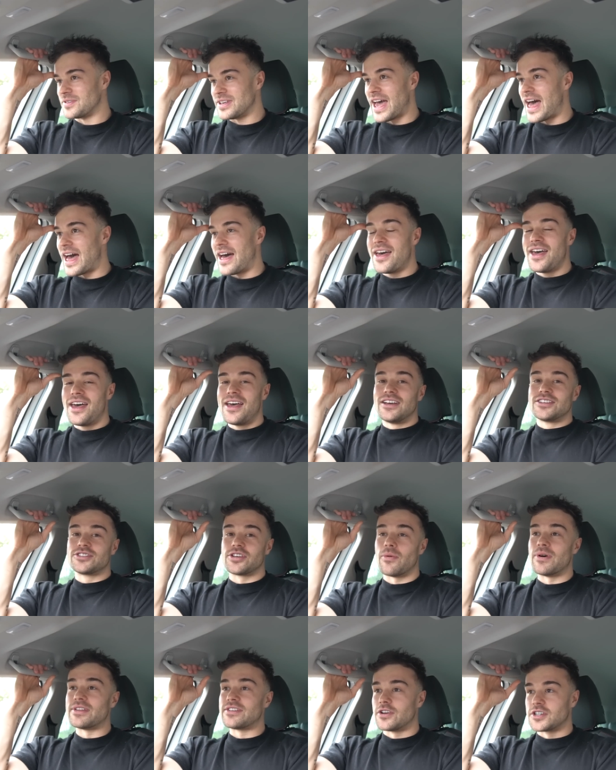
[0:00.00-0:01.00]
yeah.
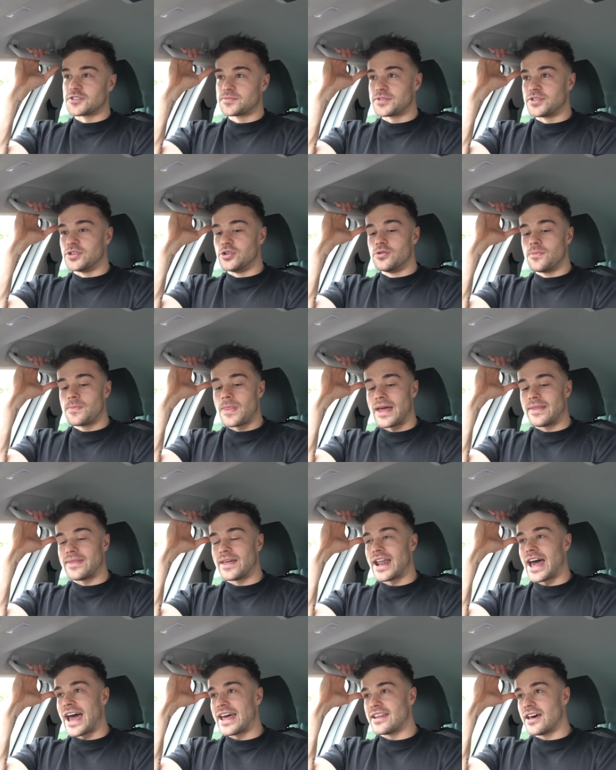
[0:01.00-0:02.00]
So I went to hospital and
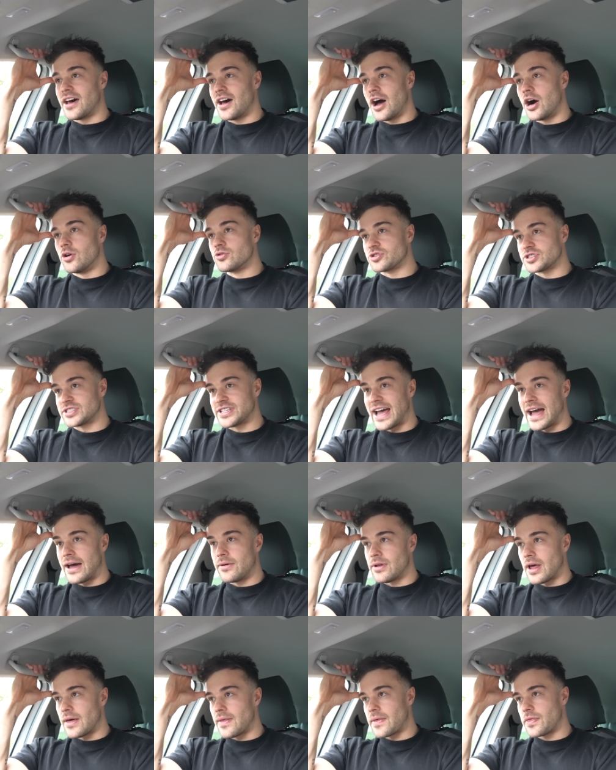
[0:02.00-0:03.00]
then had an
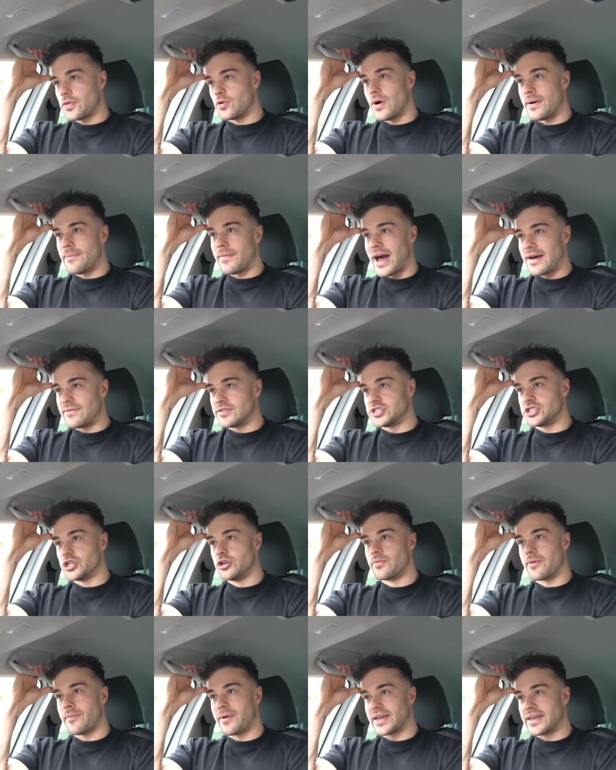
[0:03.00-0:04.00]
ultrasound. Like they thought I might have a
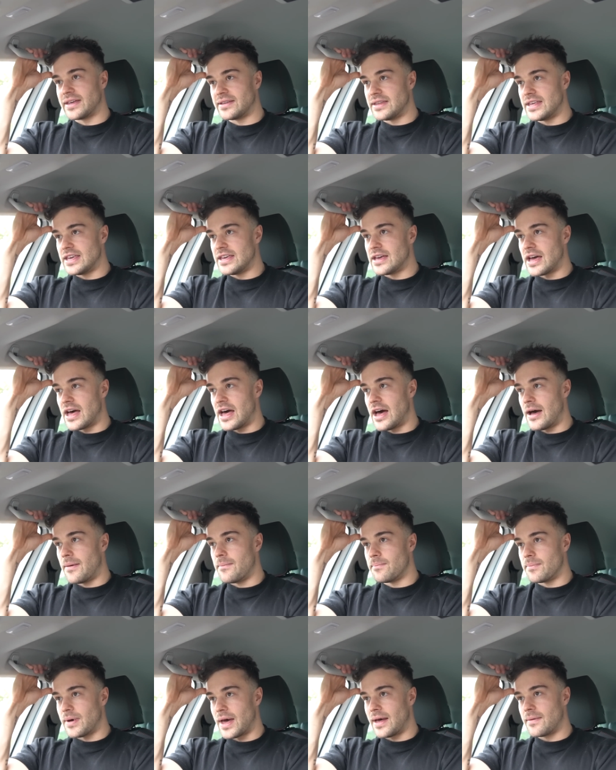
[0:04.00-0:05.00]
tumor in my kidney,
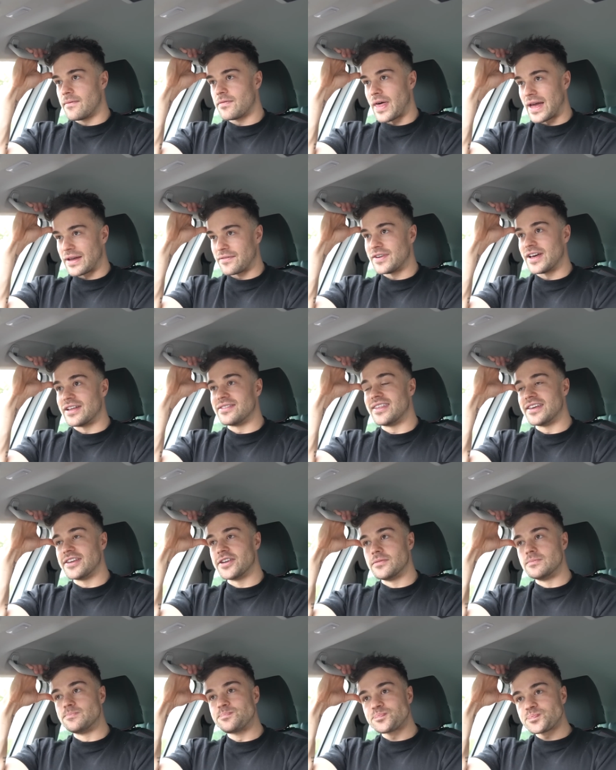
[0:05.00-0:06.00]
um, but thankfully I
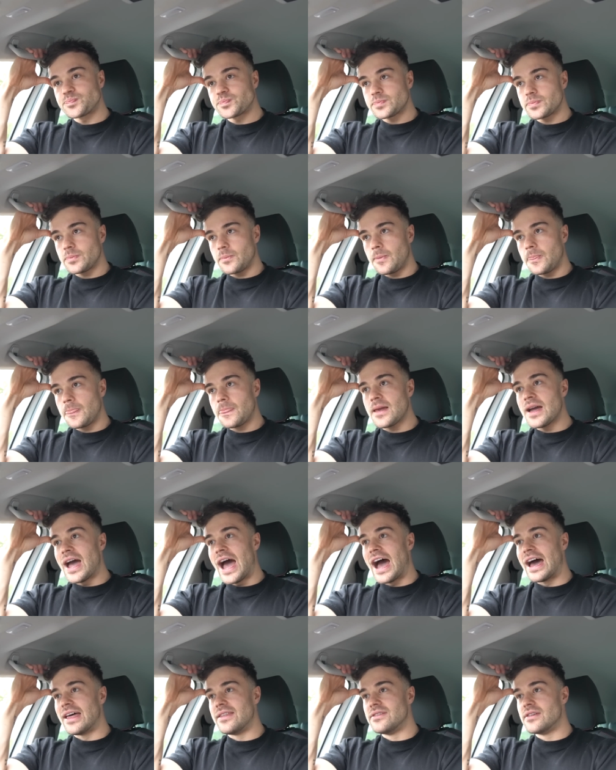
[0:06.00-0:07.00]
didn't.
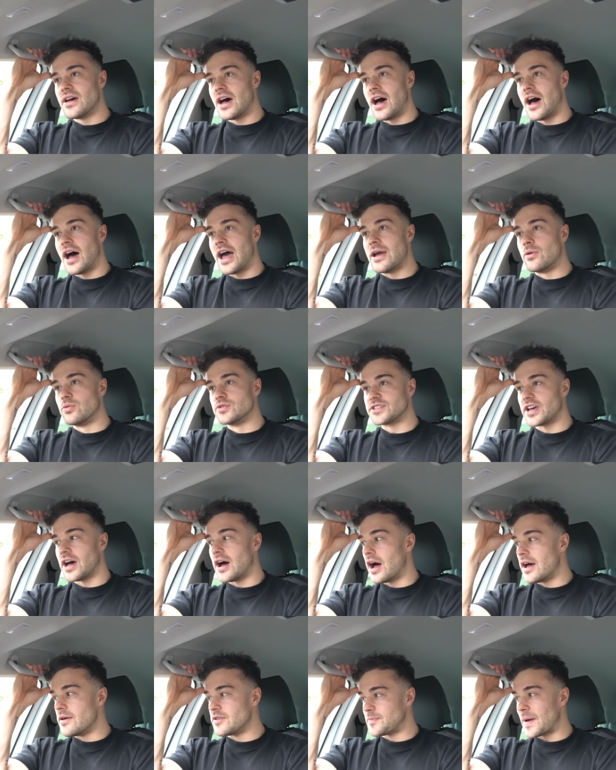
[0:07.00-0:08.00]
And uh, it was
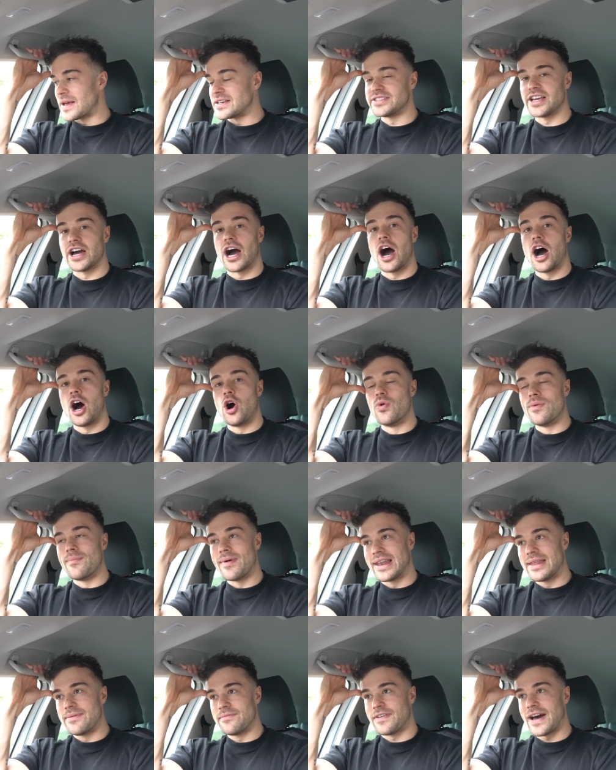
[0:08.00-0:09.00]
a, it was basically a hole in
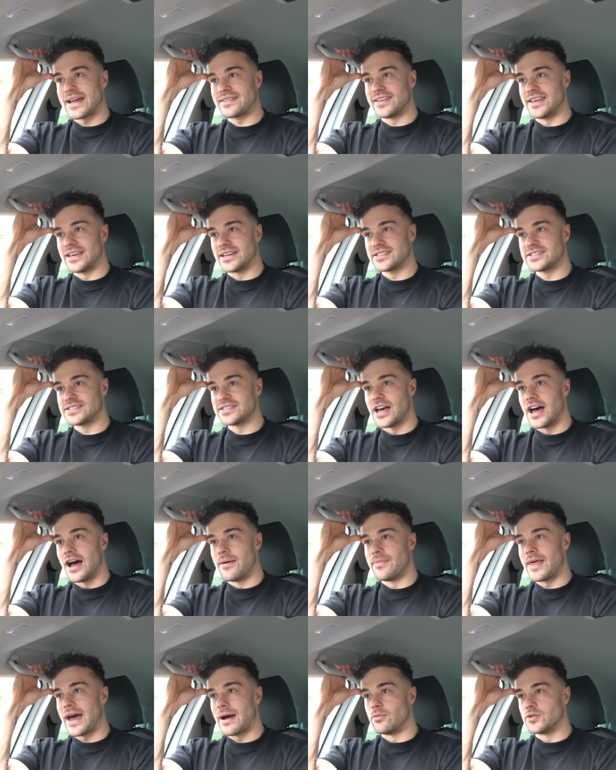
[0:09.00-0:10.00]
my lymphatics.
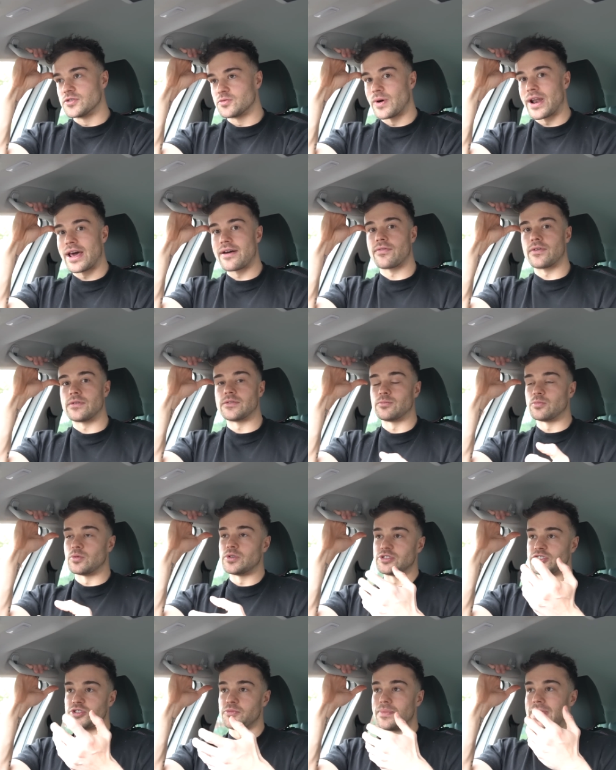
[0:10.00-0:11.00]
Um, that was whenever,
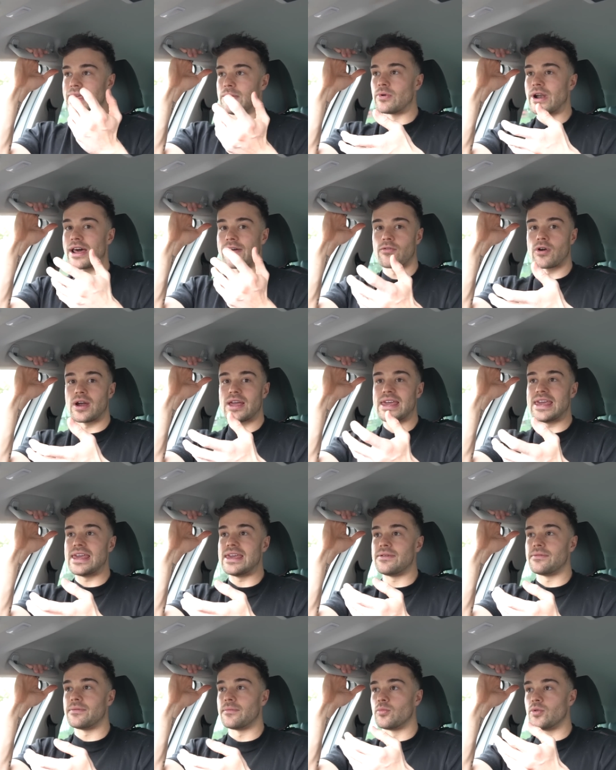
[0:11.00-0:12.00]
which would mean whenever I
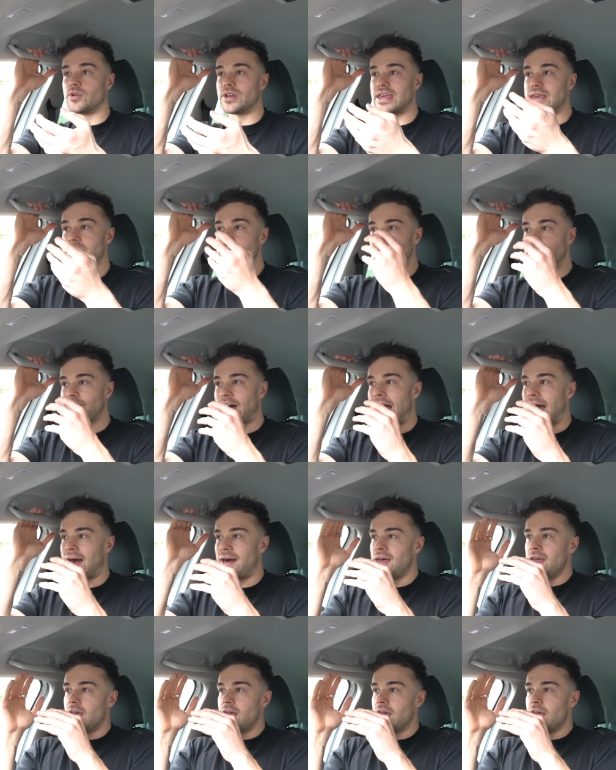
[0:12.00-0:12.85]
eat would eat fat